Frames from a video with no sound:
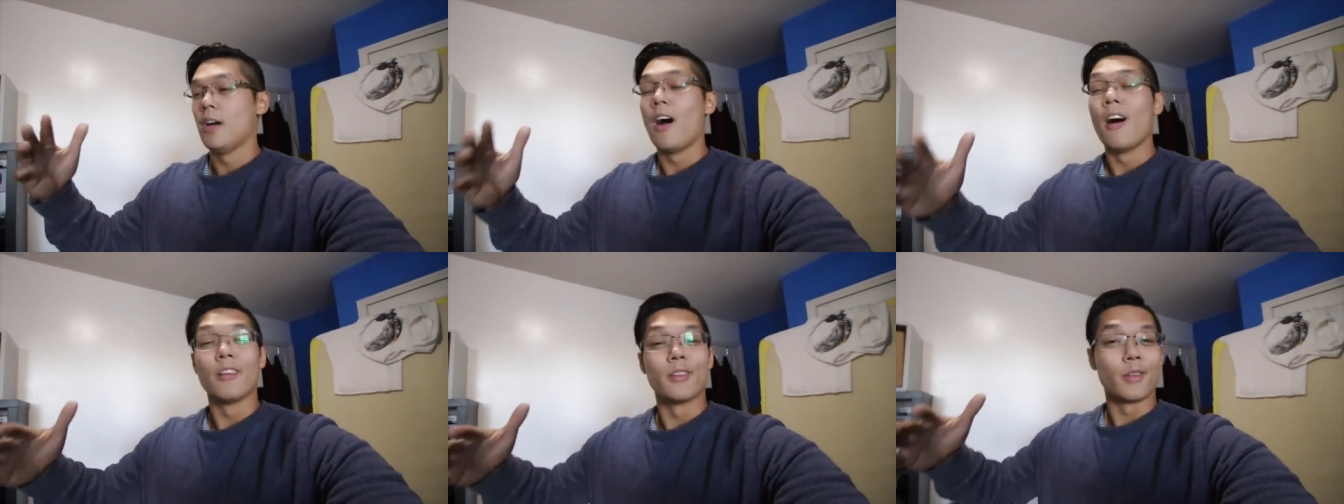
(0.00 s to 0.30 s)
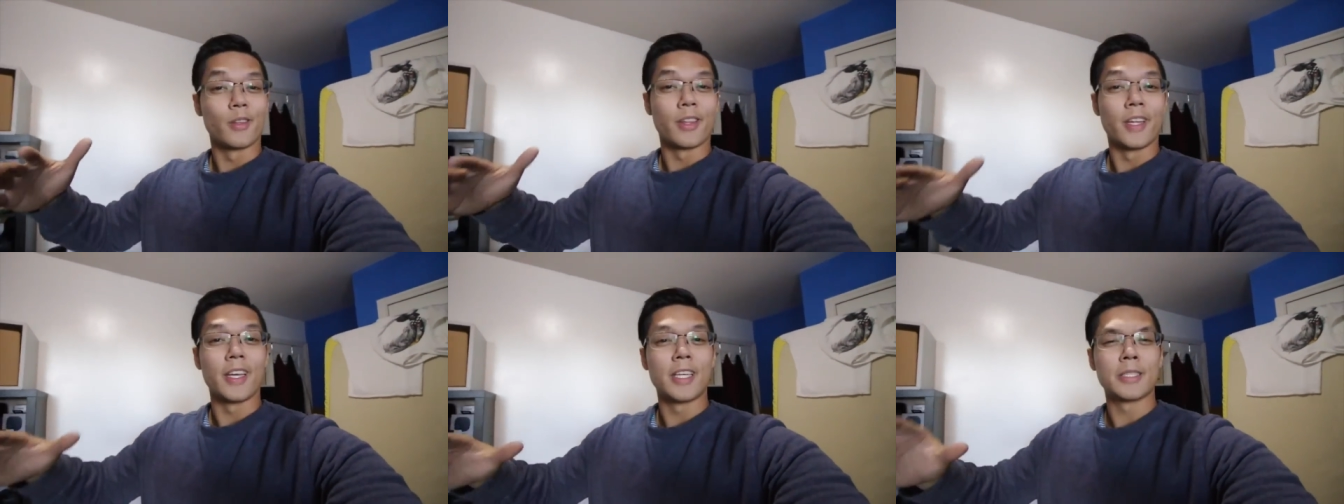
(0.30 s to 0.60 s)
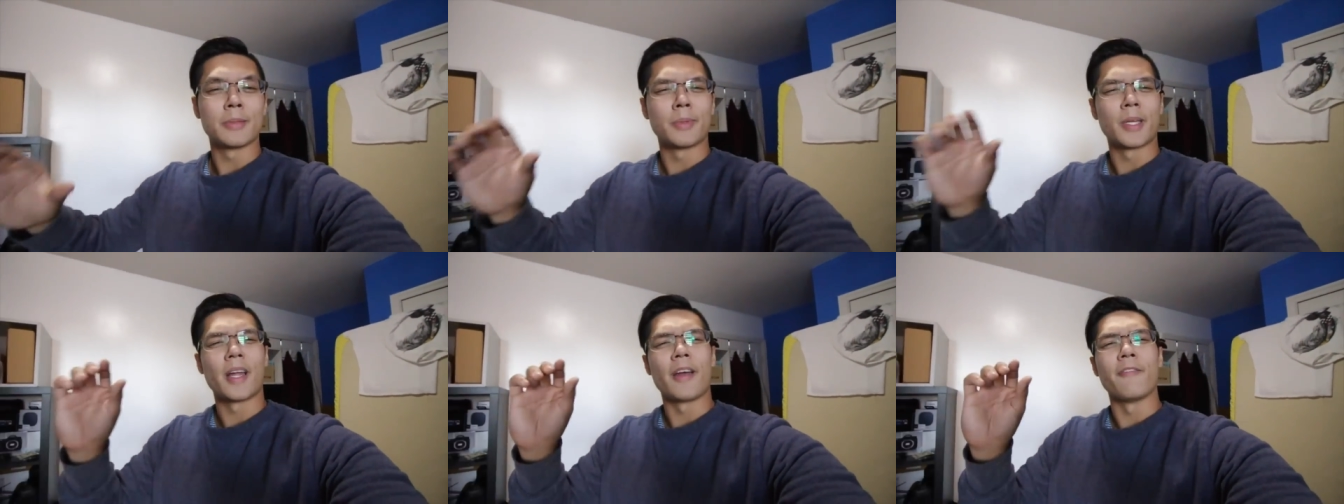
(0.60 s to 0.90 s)
other
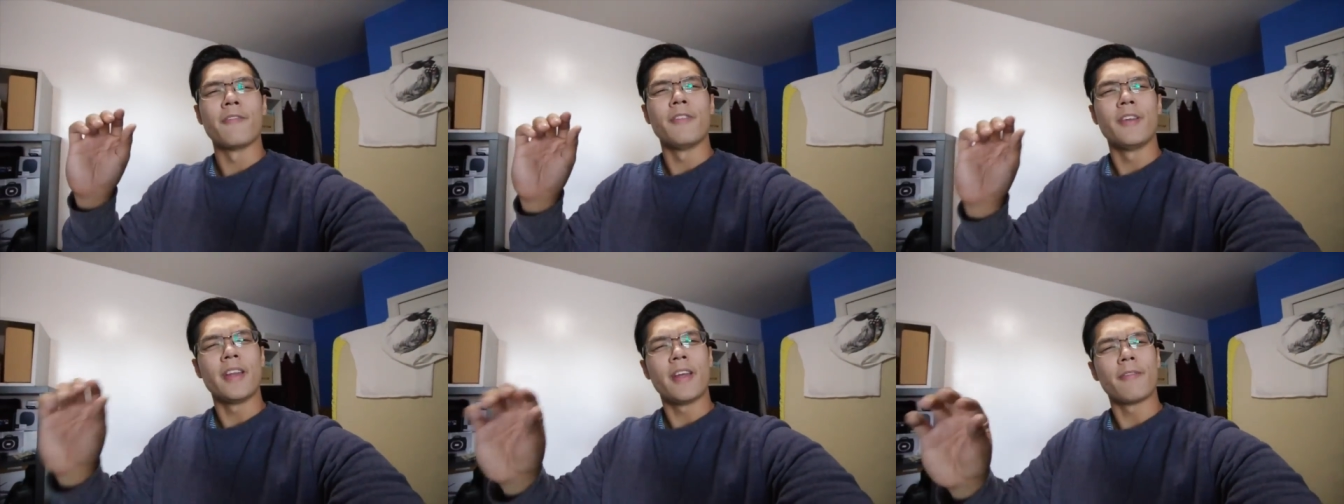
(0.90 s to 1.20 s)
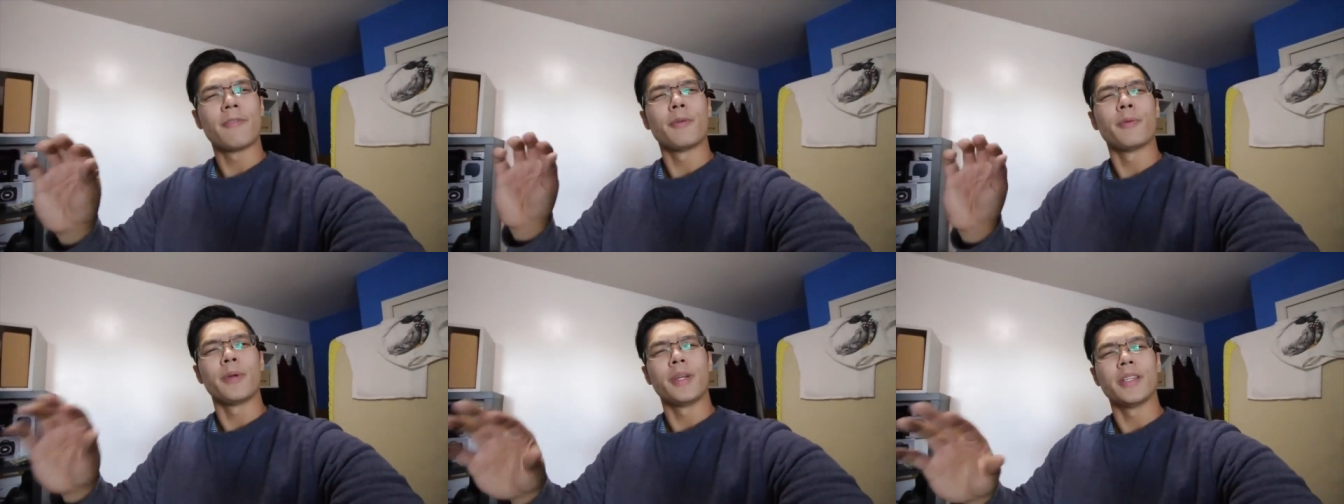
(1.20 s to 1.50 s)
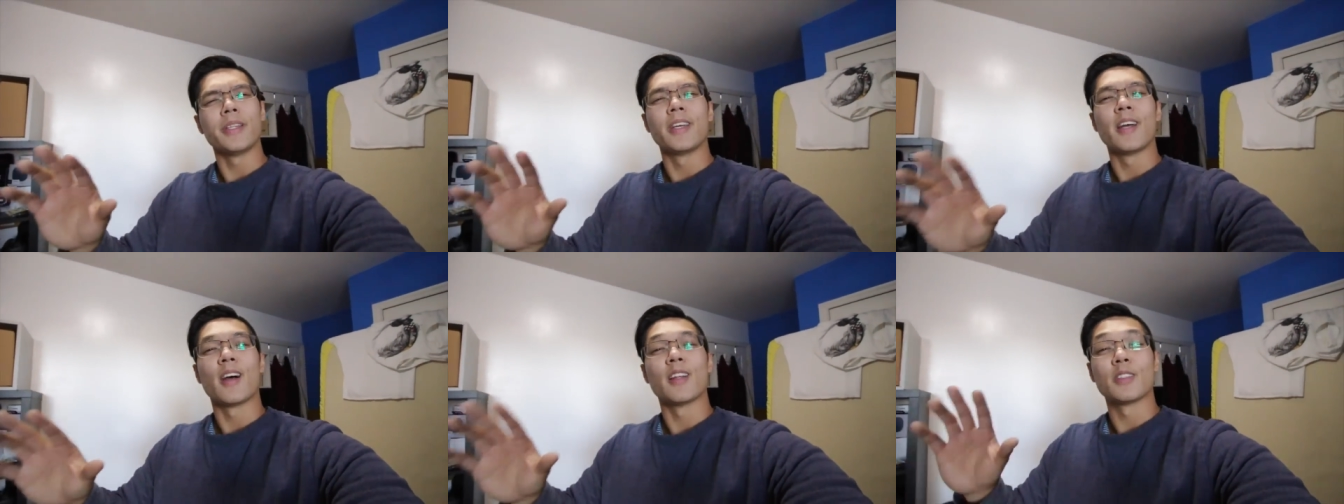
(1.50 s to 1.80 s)
things, but I've never
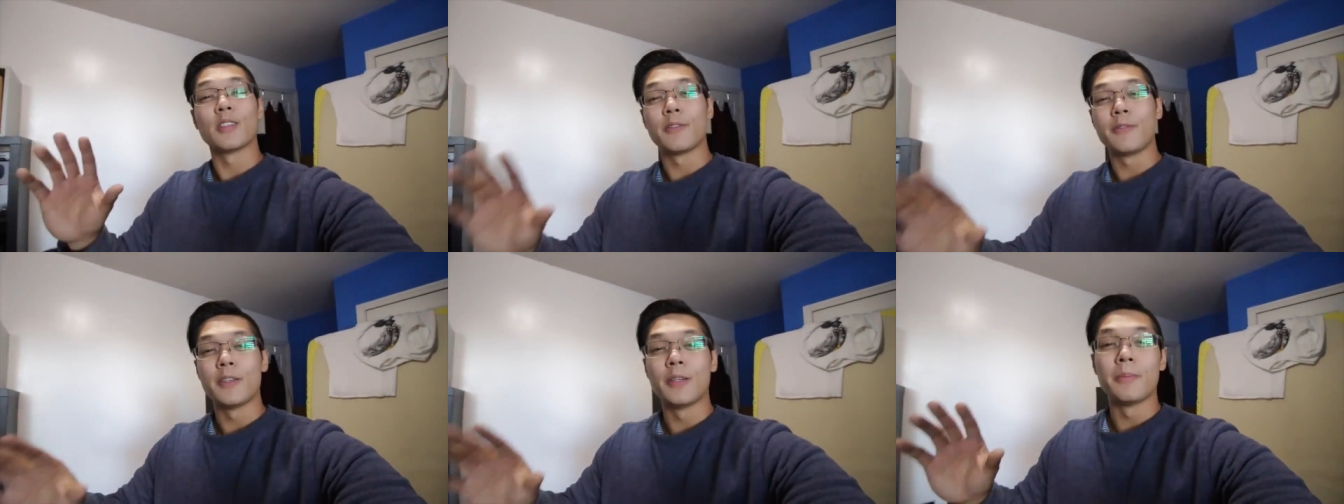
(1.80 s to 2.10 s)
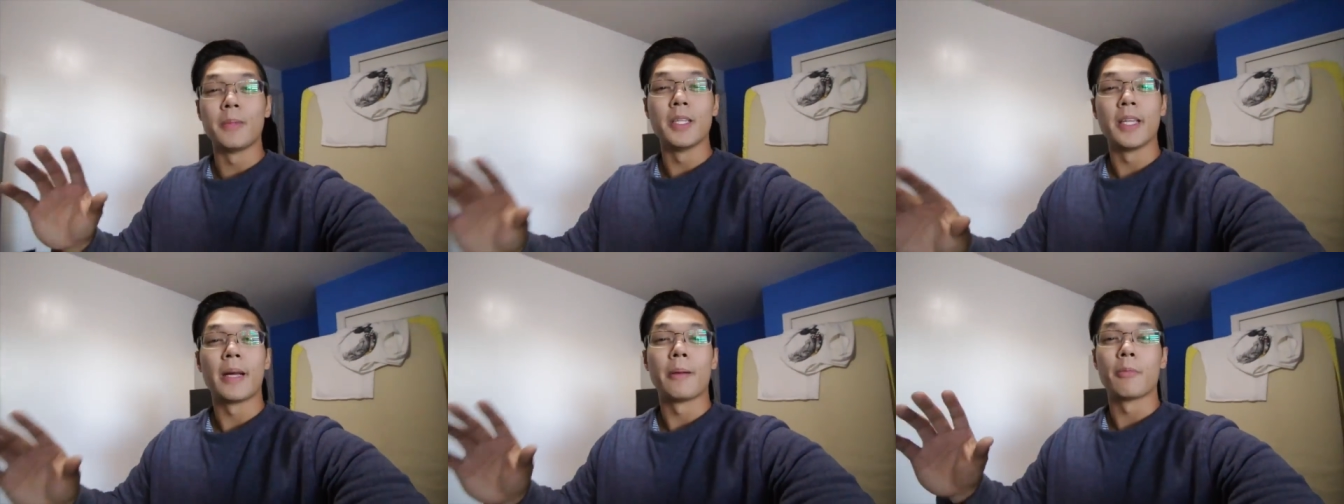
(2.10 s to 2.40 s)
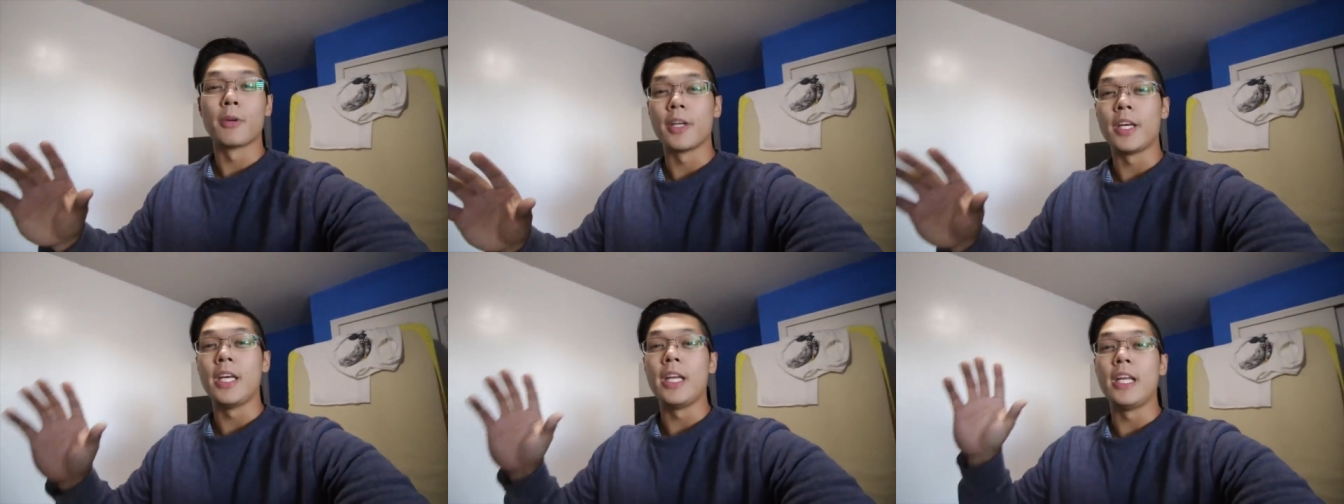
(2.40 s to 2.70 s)
really gotten to film a
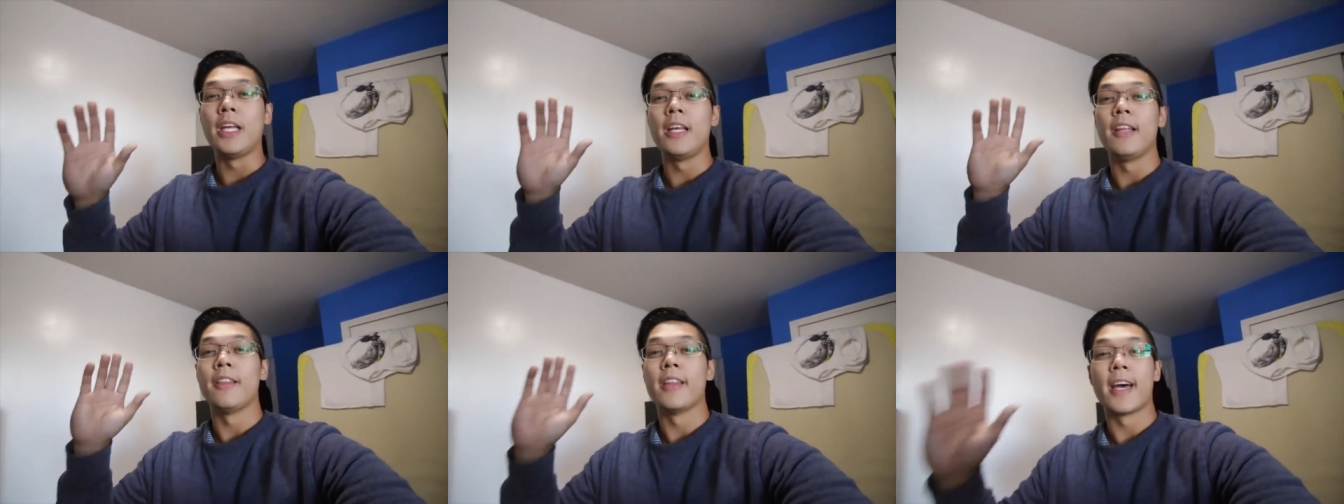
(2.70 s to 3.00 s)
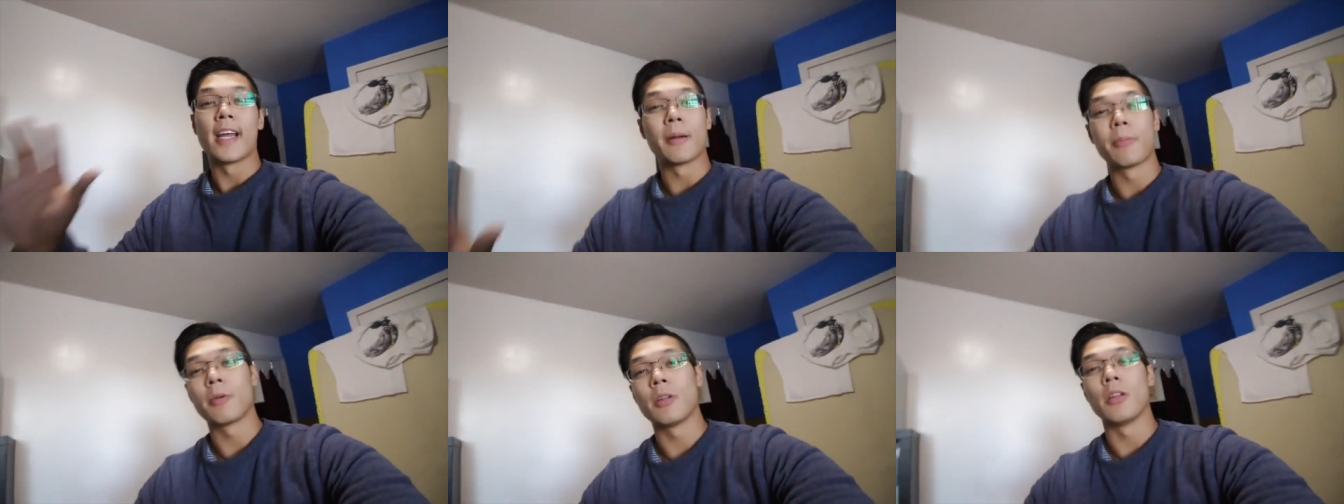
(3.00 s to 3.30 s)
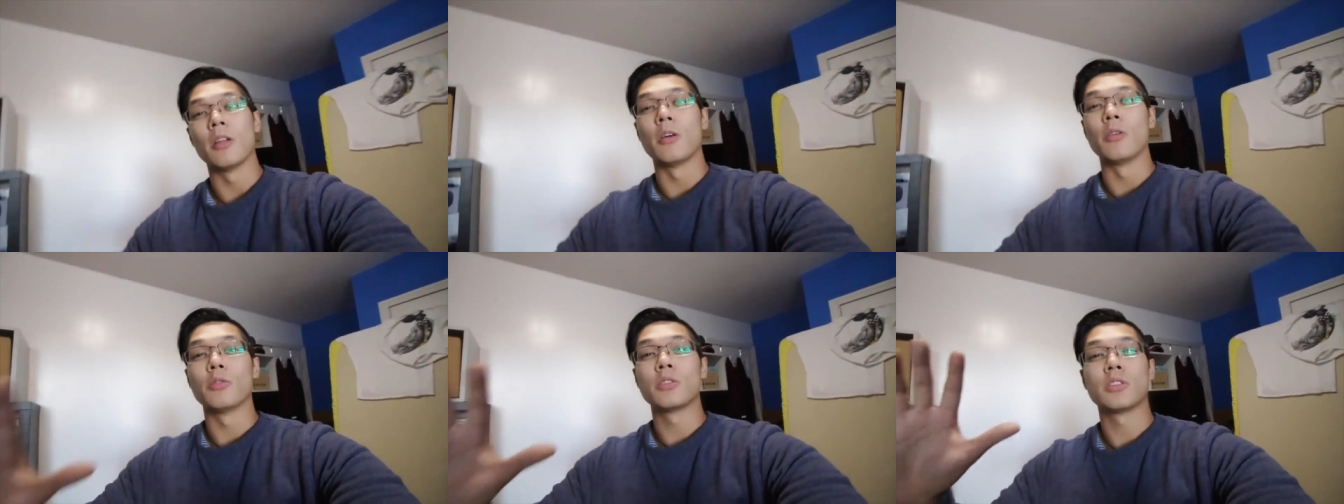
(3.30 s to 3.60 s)
Lamborghini that up
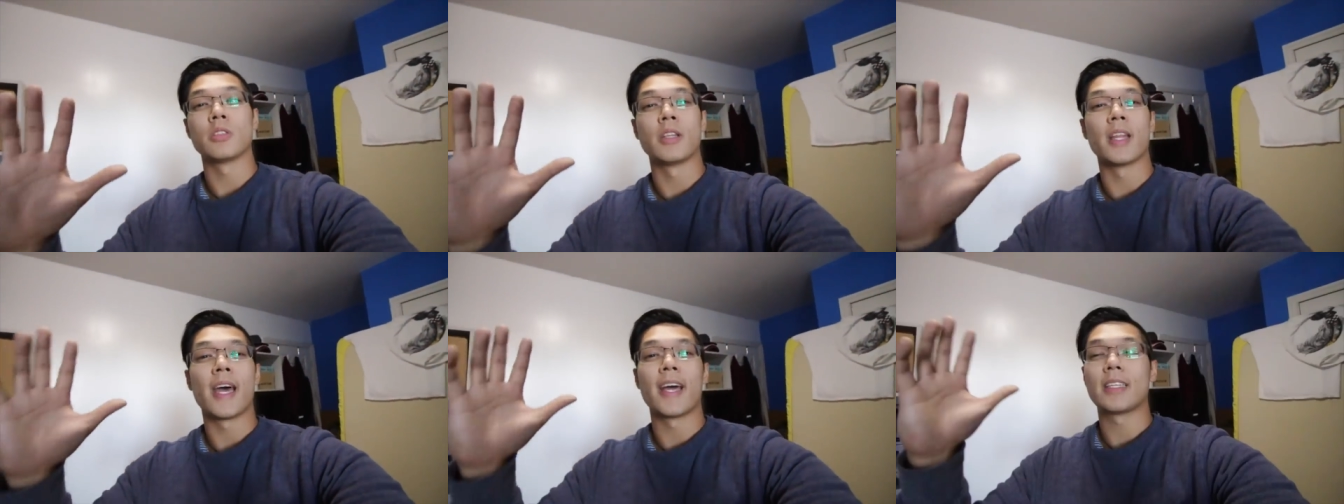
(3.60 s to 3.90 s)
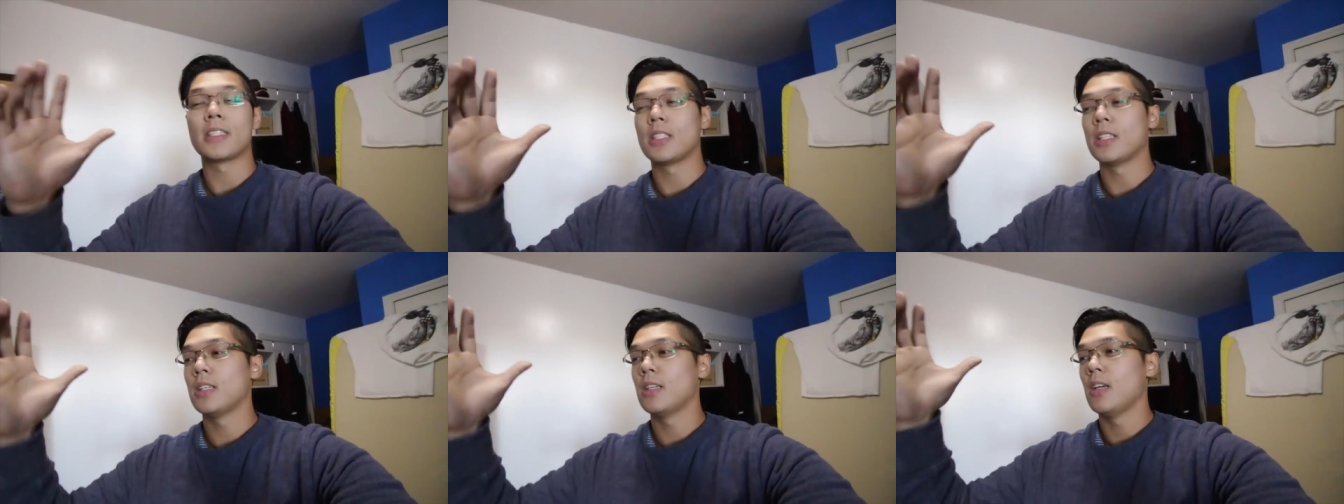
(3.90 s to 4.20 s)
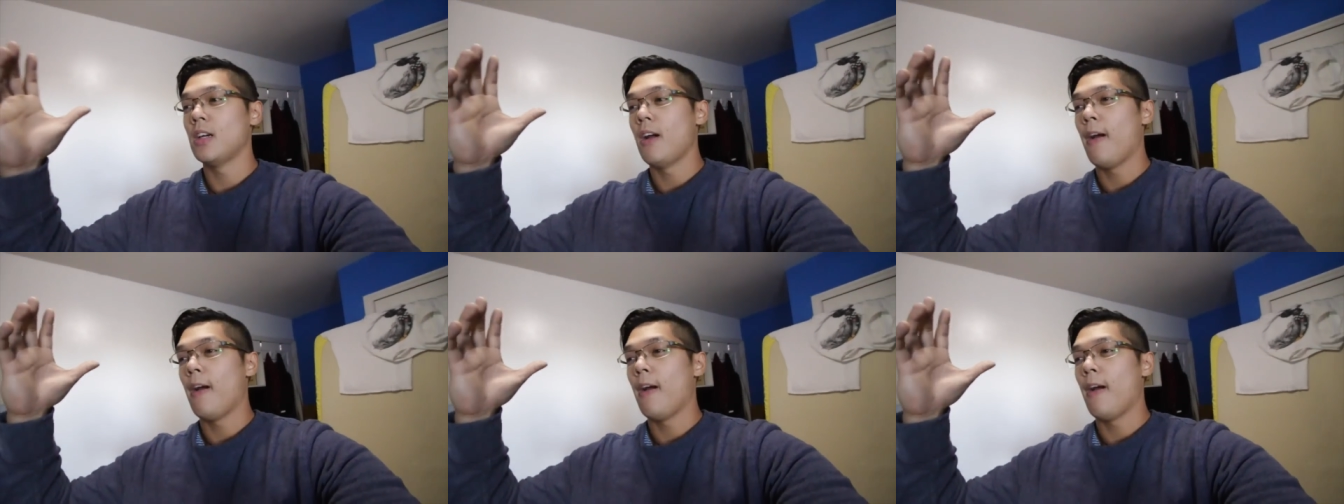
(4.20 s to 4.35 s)
close, that